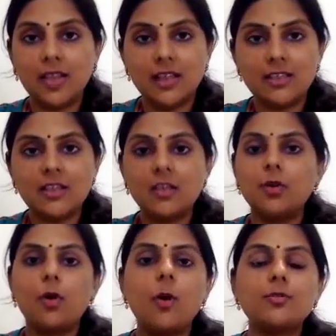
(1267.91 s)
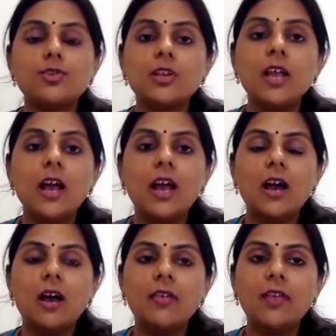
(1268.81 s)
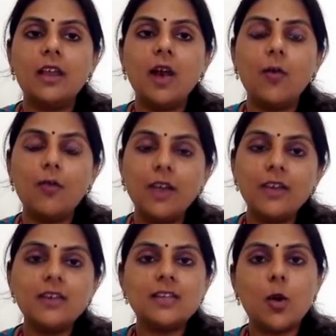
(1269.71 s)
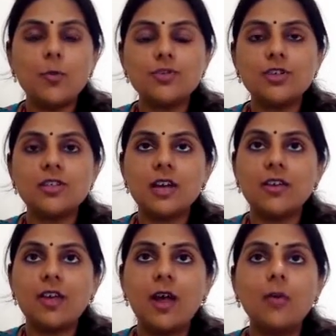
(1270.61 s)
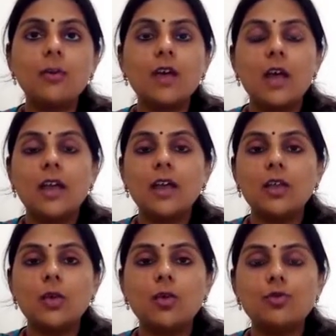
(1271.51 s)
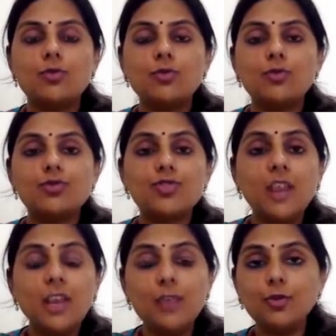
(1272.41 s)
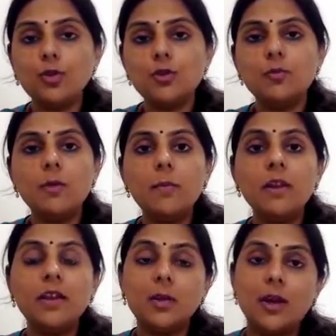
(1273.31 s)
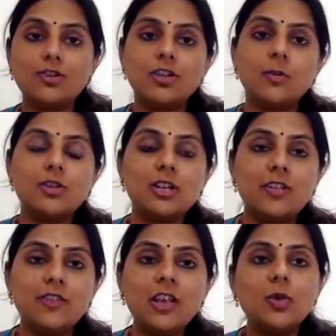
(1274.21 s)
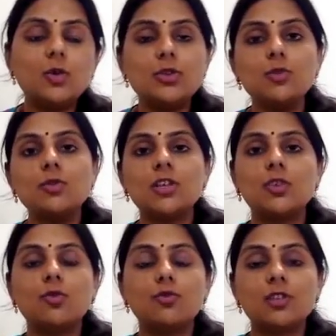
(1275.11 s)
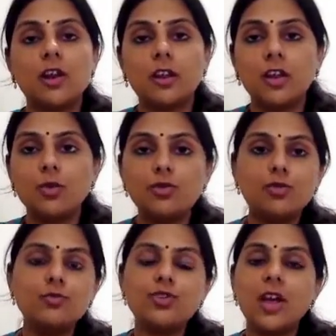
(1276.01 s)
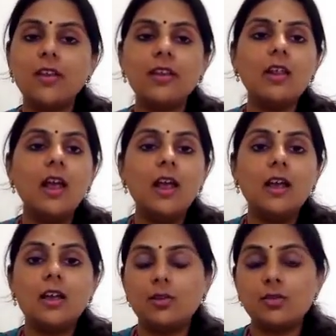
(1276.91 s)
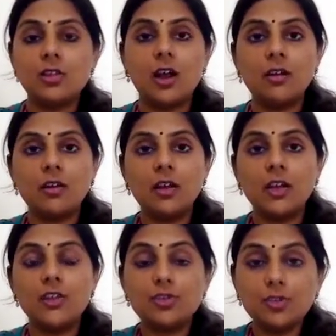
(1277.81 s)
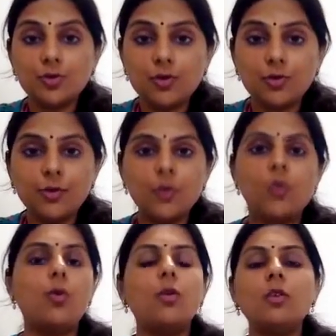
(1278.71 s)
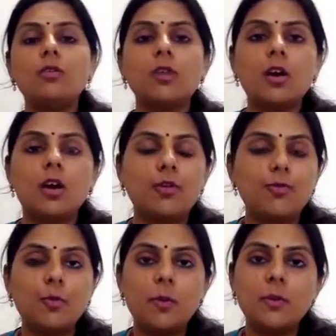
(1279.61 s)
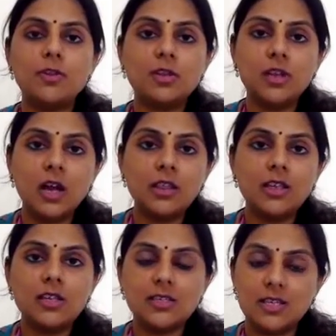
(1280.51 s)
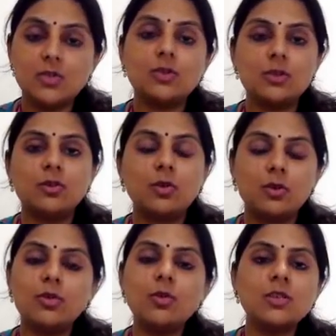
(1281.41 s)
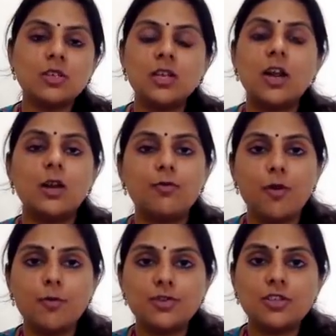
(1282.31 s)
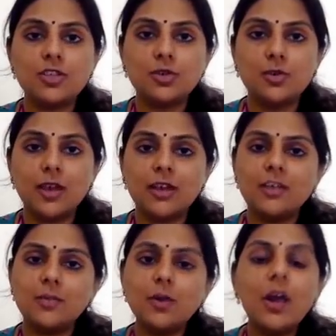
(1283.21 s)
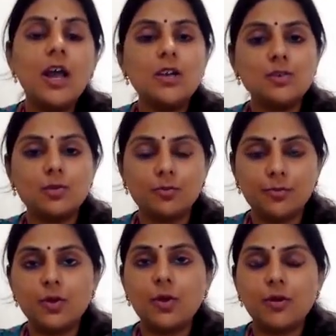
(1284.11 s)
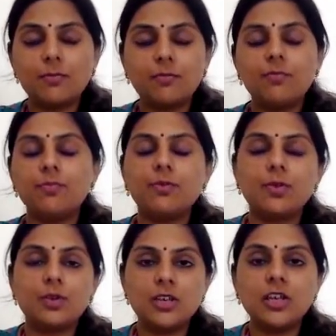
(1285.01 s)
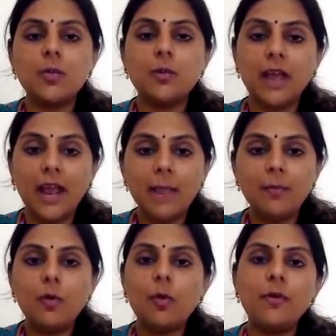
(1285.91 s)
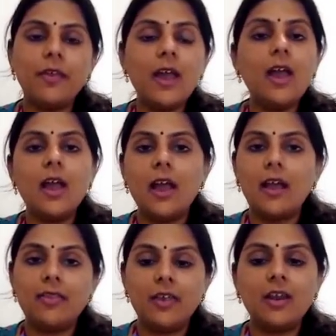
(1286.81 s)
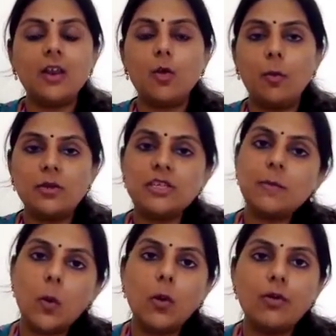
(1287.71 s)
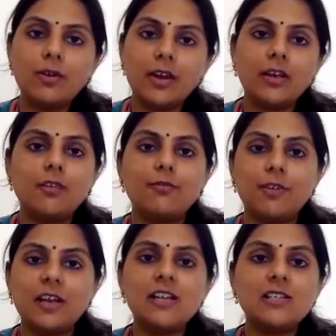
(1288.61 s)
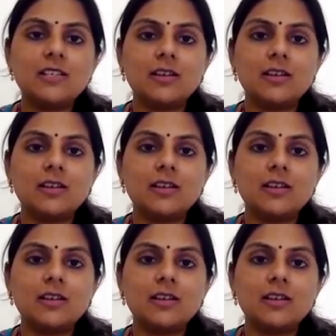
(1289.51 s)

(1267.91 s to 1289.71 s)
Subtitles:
That's another option. There are various options around. Can you do training for those people? Can you actually be delivering those news? Can you start a YouTube channel? Can you start an institute of your own for people to learn these things? Those are the kind of options that you can explore. So your degree would help you over there, and then it opens up all related fields.